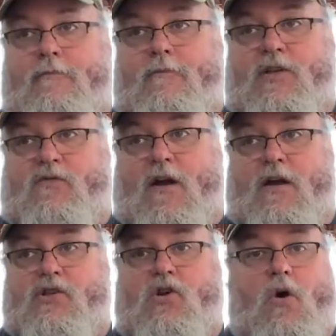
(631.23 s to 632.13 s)
As
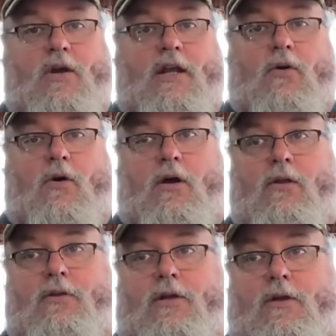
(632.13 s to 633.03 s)
far as coconut
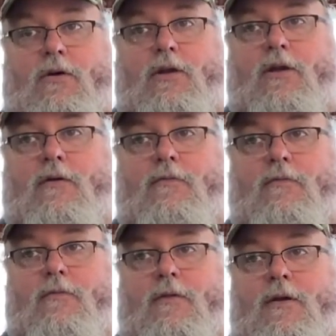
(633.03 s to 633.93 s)
oil, you know, you have.
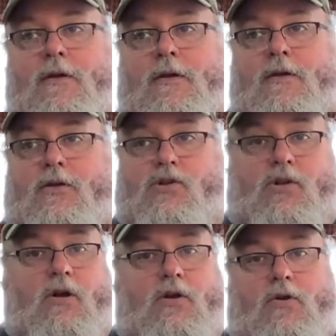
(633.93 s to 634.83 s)
You
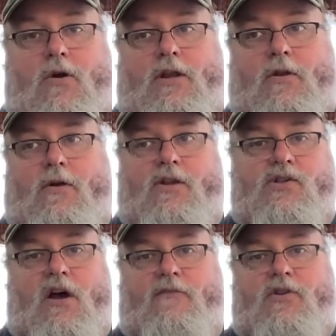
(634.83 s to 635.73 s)
should cook with coconut oil
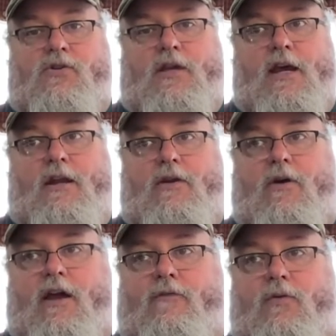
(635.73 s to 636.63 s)
as often as you can
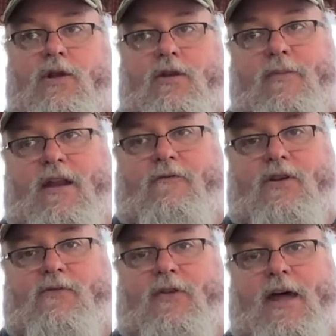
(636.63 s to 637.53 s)
anyway. If you read the
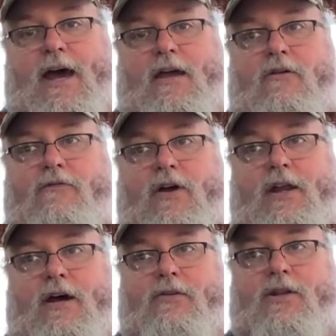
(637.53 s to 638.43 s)
benefits for that, you'll
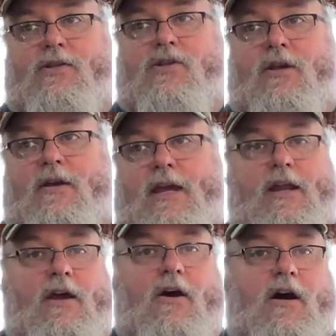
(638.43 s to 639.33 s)
find out that it's uh,
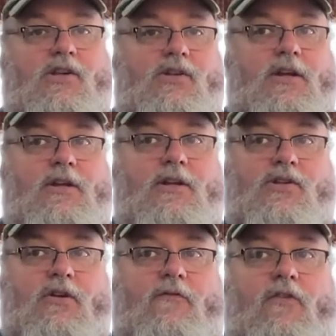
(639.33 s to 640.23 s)
antioxidant.
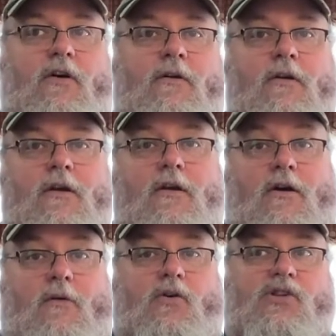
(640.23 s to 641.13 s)
It's good for
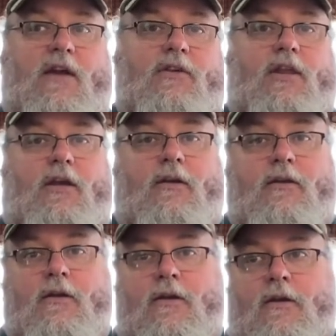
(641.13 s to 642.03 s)
almost everything.
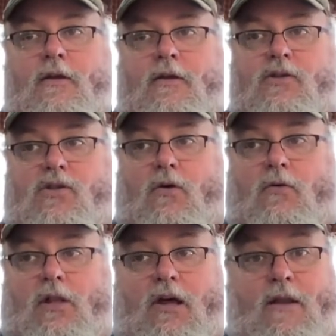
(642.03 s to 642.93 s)
So
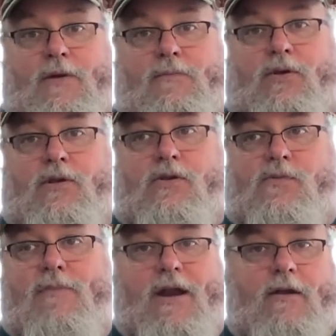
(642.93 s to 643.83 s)
a lot of people
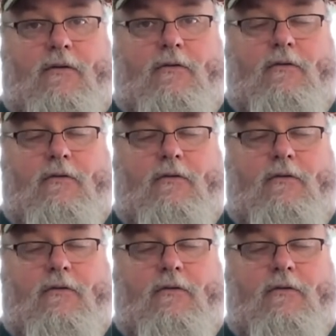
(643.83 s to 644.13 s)
use butter.